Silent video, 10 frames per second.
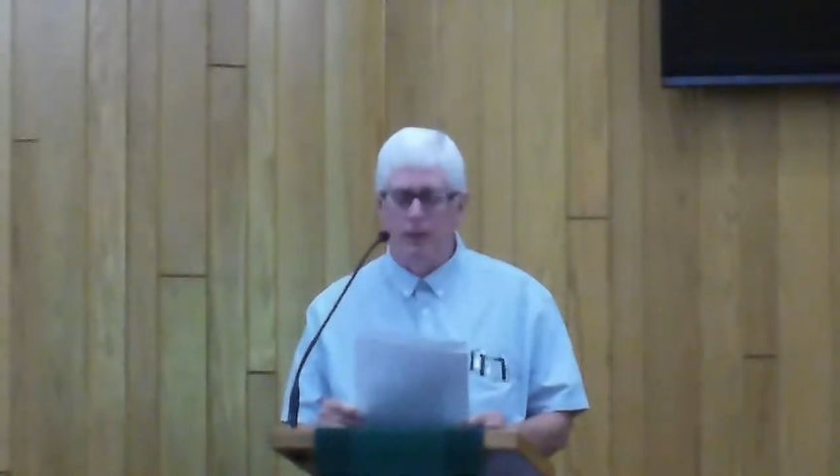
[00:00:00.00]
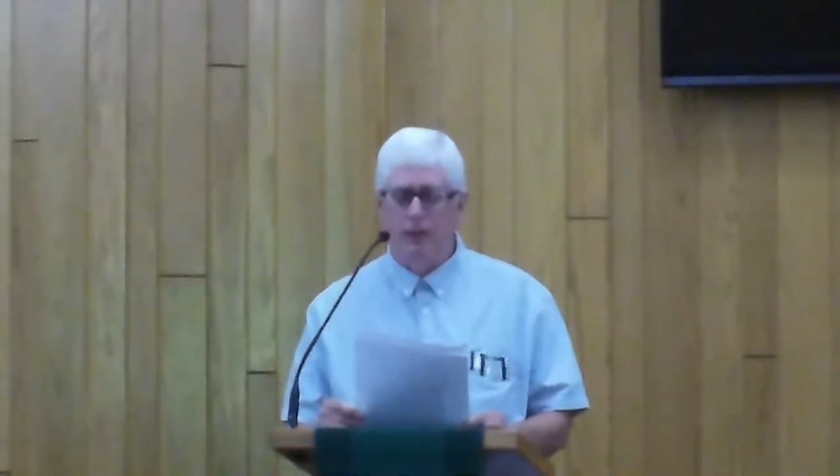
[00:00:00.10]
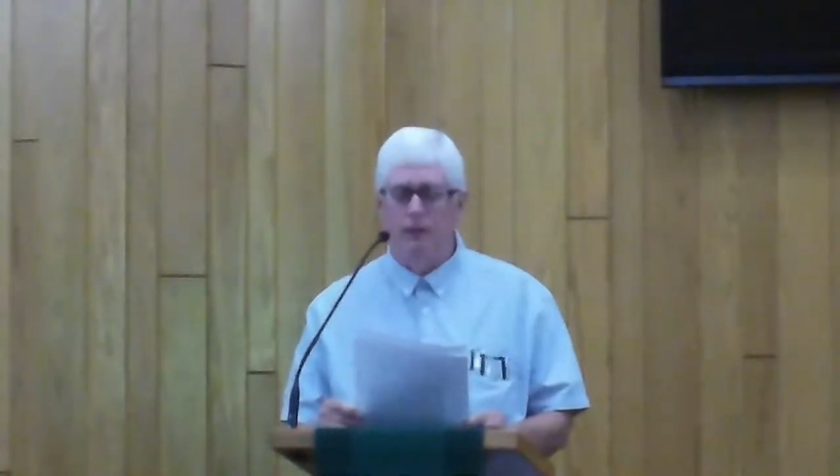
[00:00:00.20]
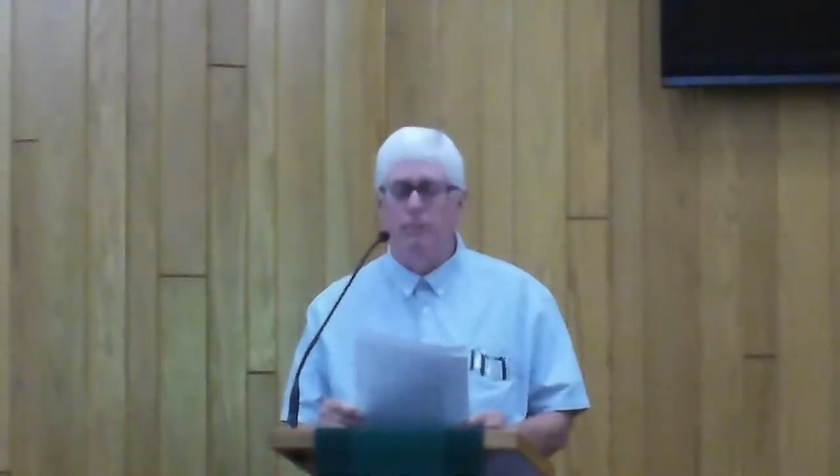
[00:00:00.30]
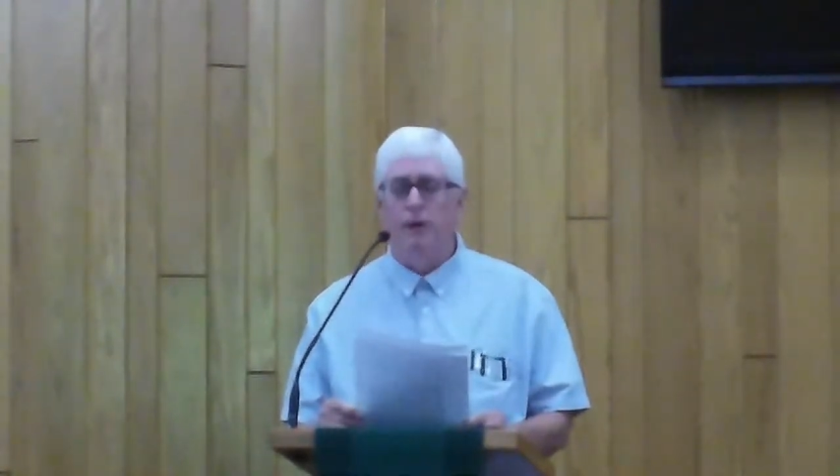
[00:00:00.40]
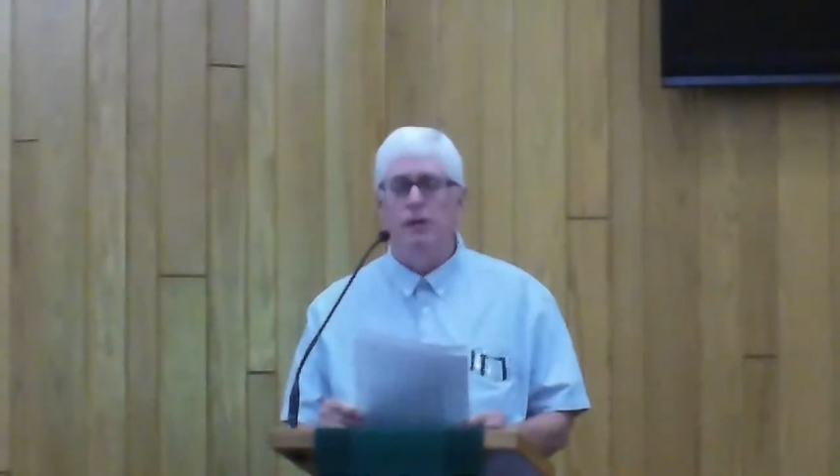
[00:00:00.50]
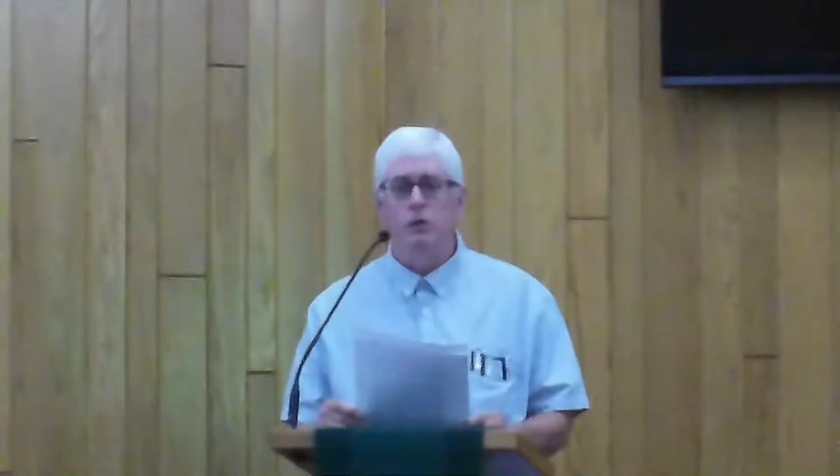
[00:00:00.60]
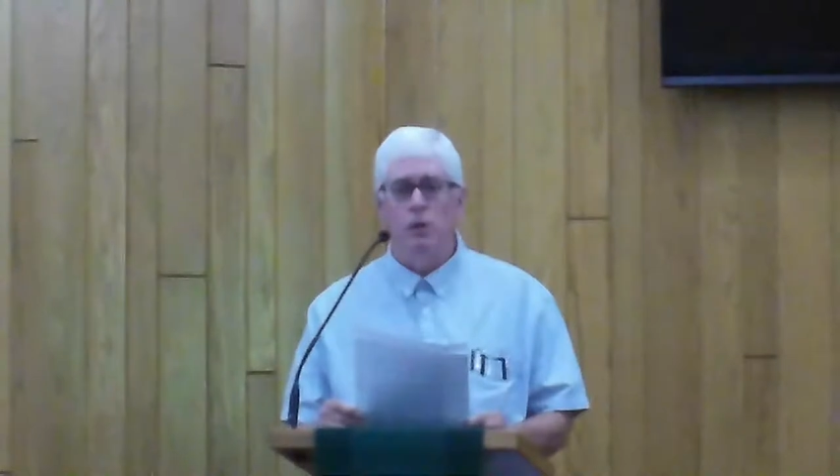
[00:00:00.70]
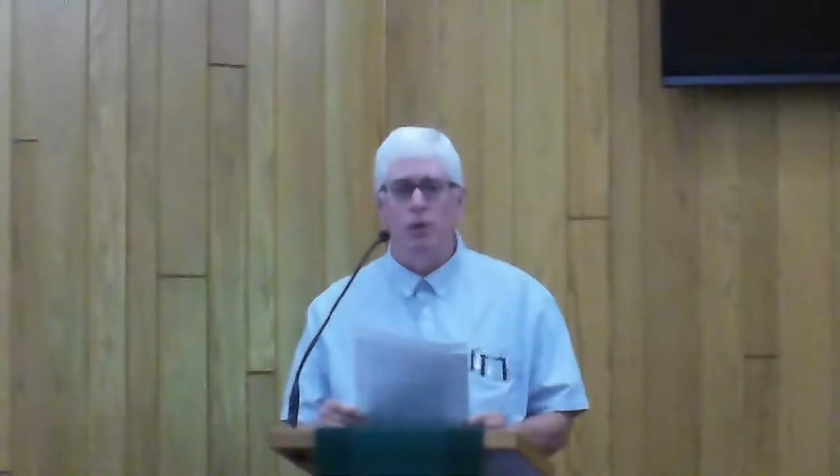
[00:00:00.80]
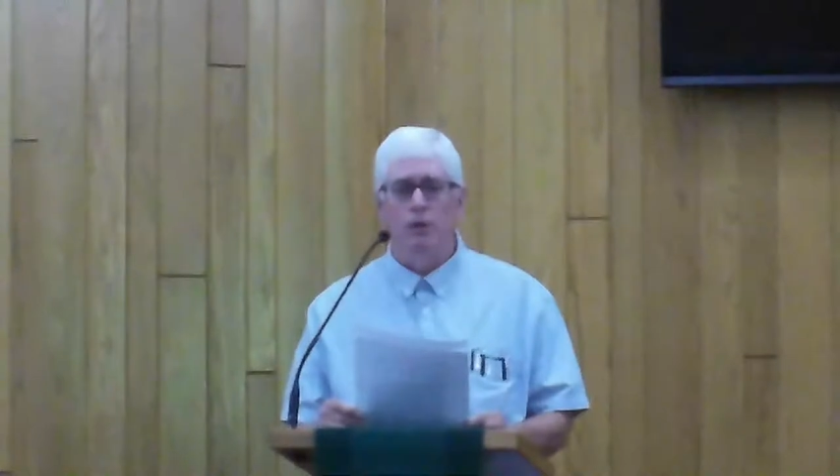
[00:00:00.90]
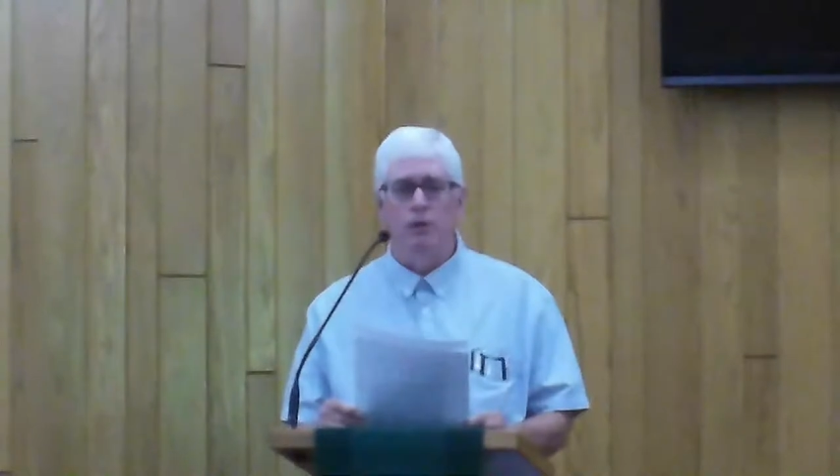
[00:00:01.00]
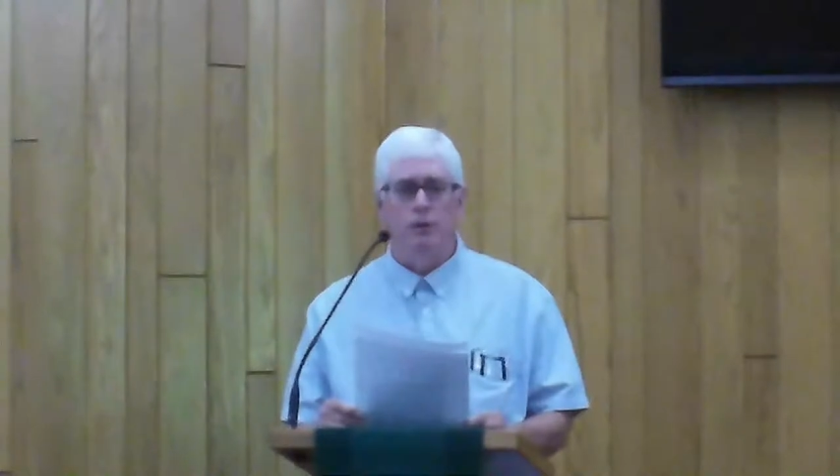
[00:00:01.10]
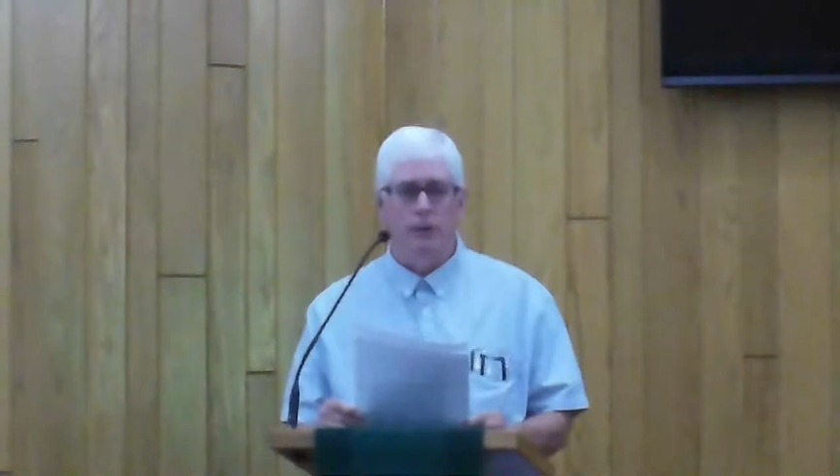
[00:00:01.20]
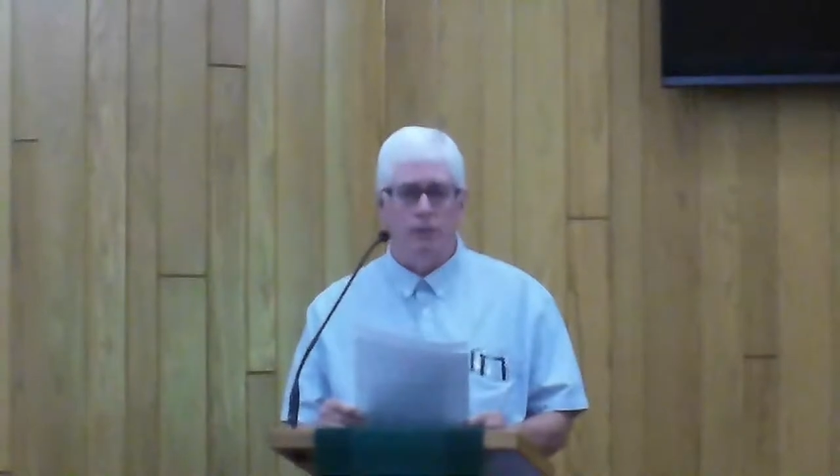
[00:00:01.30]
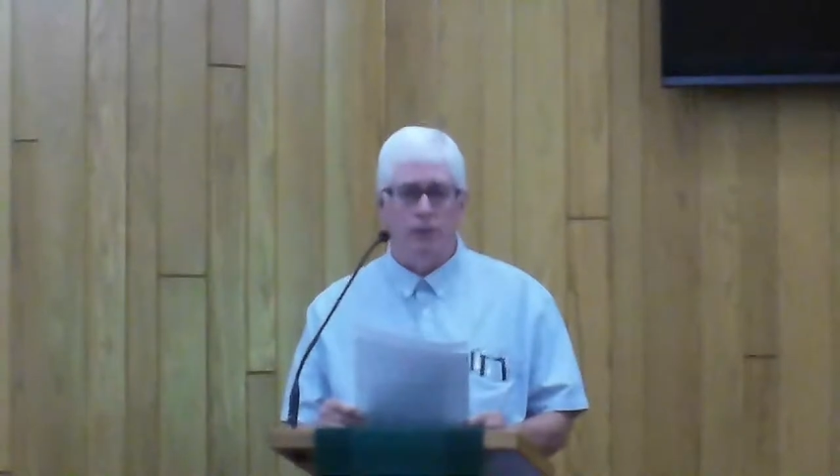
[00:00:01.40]
by your
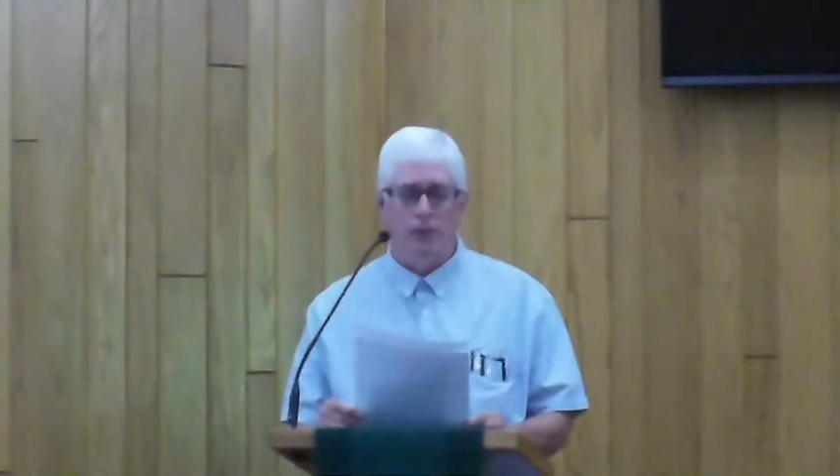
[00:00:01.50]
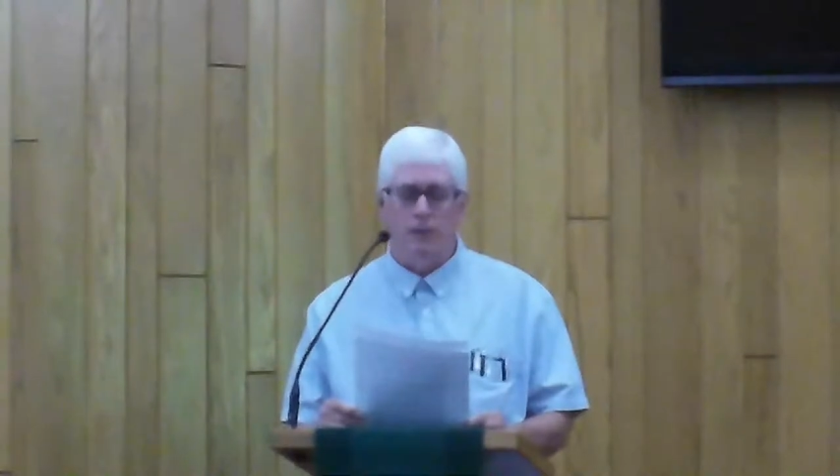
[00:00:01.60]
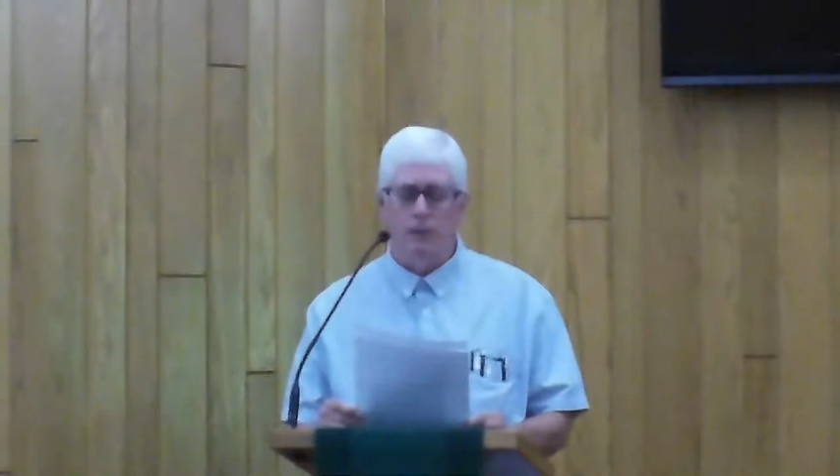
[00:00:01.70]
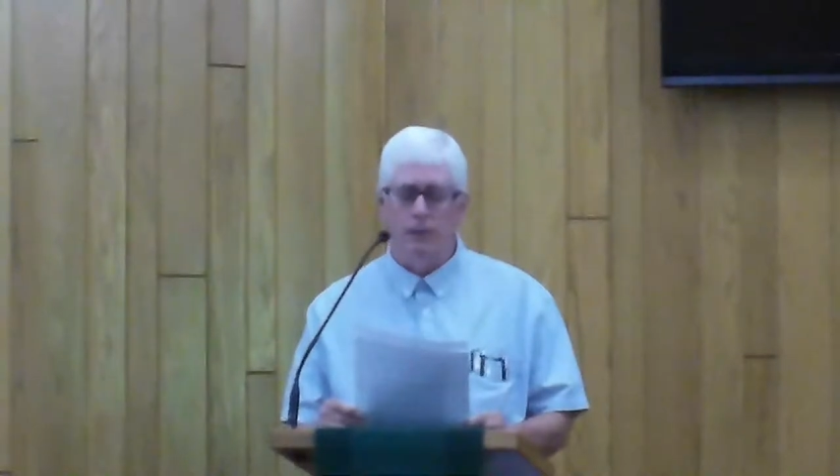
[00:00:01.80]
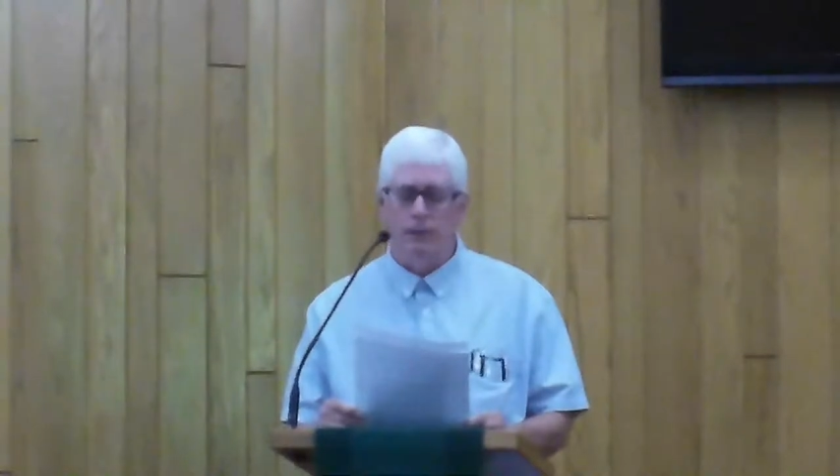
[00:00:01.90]
generosity